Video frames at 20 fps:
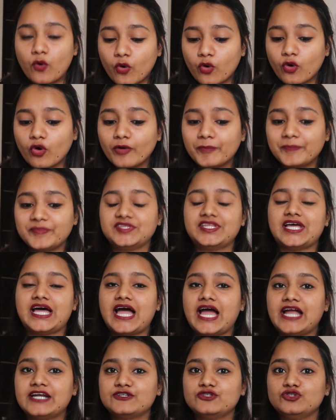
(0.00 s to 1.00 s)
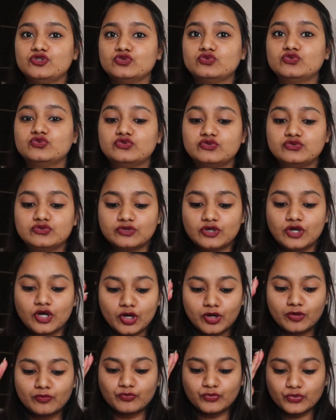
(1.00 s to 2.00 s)
hope that you
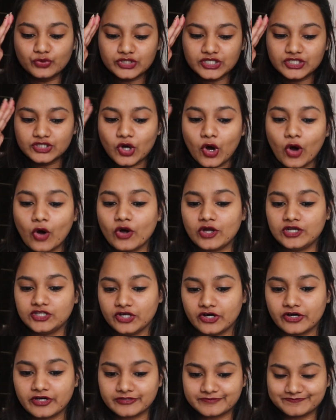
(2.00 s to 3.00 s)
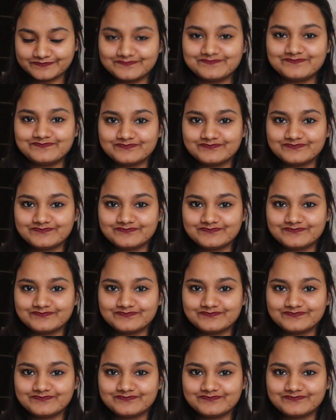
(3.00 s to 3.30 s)
put in all your